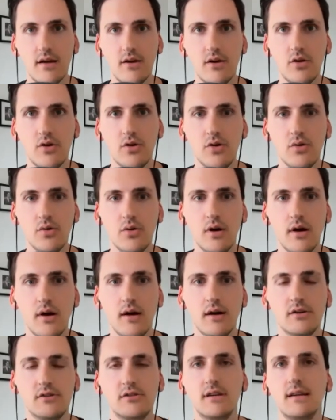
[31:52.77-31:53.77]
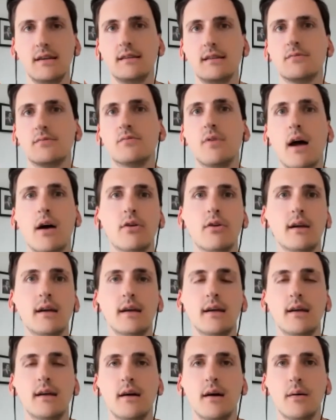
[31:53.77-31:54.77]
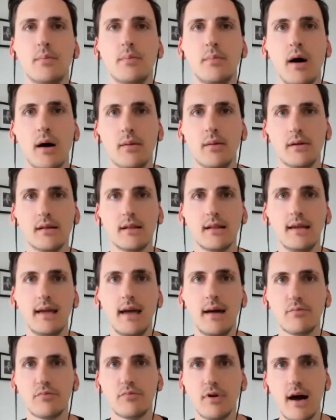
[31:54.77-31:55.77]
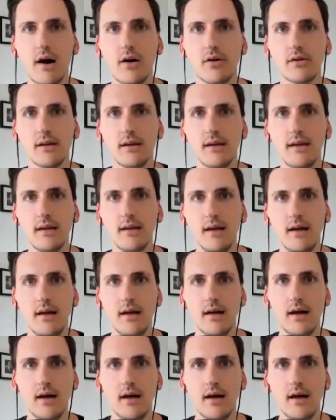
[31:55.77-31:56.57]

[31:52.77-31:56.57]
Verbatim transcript: who she is very publicly and proudly